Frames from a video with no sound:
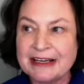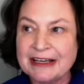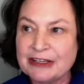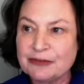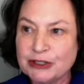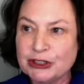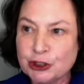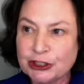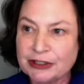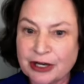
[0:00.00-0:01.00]
if we
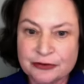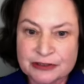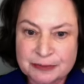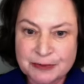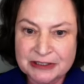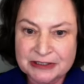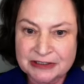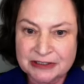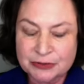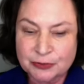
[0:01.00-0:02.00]
look at other
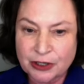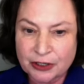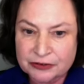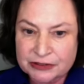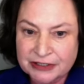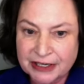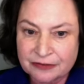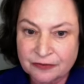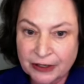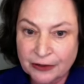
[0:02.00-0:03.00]
species, we
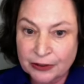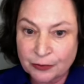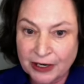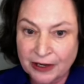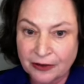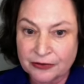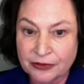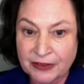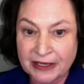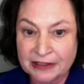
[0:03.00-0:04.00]
understand very well that
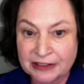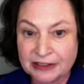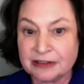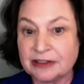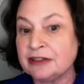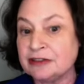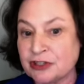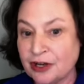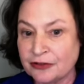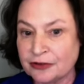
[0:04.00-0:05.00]
they need each
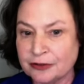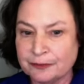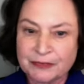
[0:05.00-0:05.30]
other